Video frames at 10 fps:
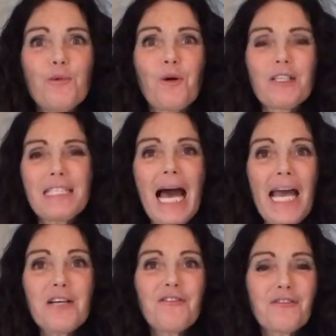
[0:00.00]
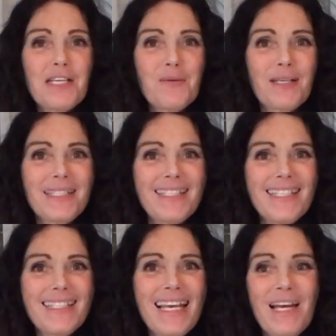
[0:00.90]
towards the higher
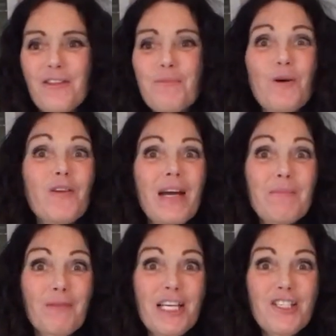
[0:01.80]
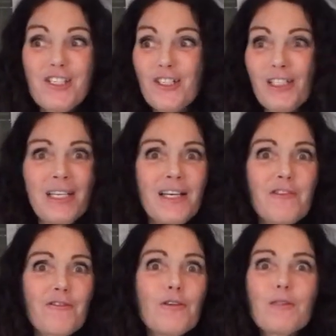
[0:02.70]
frequencies, the more vibrational
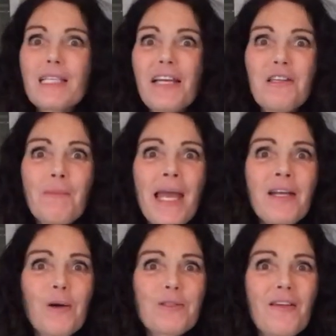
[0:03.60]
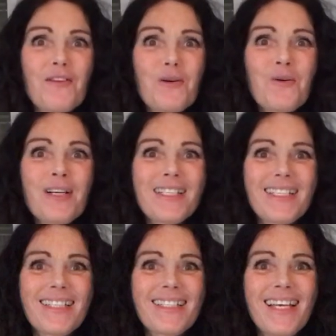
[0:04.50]
fruits like the mangoes and the
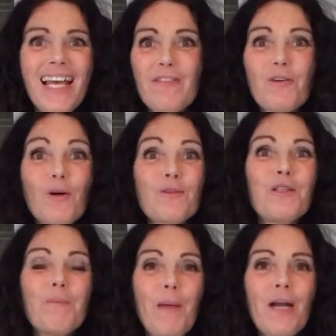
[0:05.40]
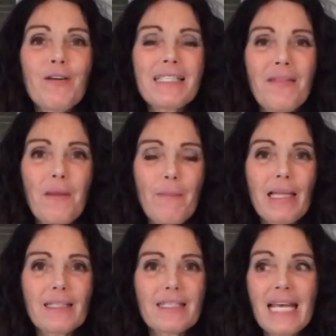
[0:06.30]
oranges, if you go to the berries and the
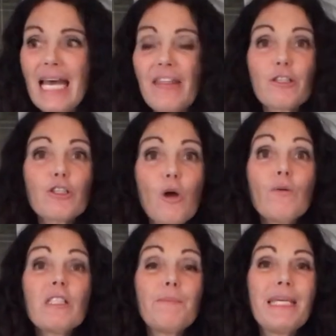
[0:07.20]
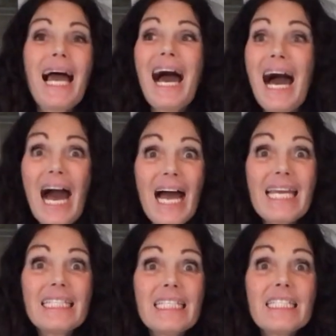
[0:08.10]
melons, there's going to be a
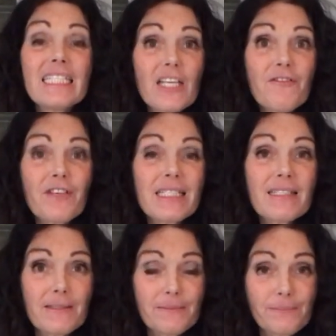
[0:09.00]
highly different